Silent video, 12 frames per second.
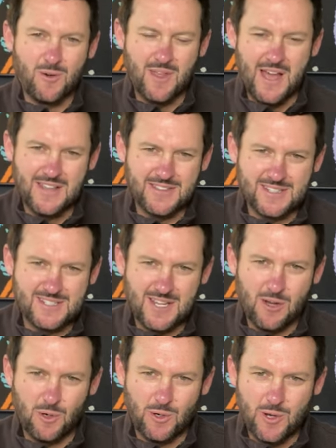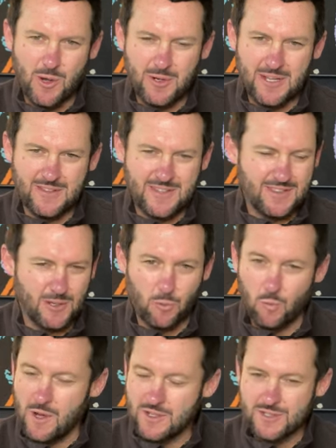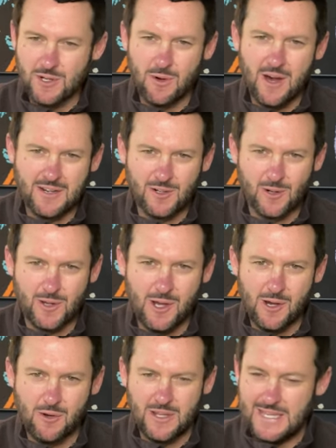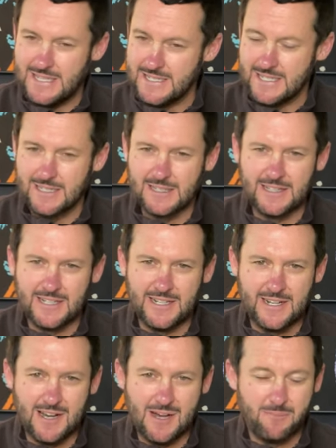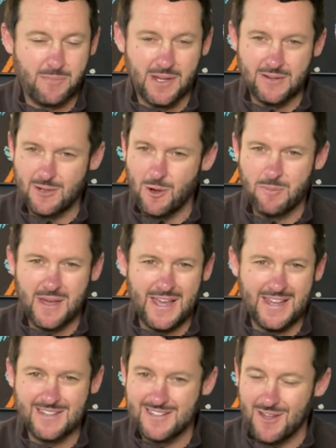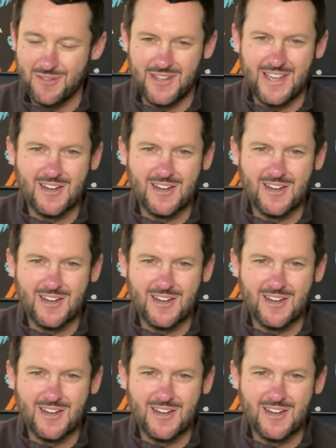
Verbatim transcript: to that, the seller noted that there was no undercoat. He did clean it up, but no paint, nothing